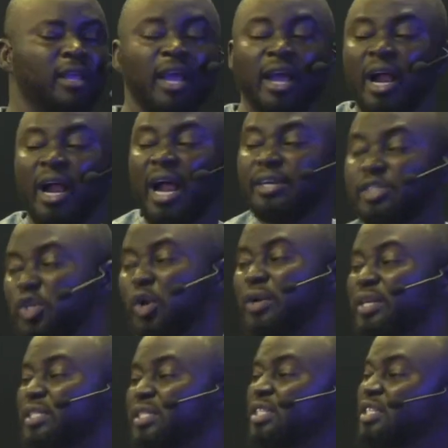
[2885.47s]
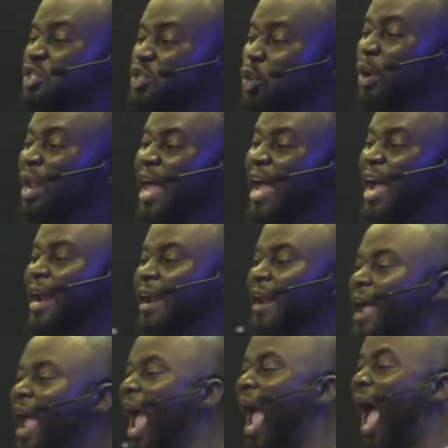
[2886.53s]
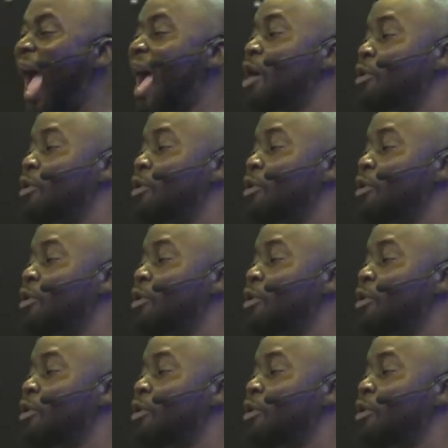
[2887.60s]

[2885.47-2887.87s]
And so that you learn how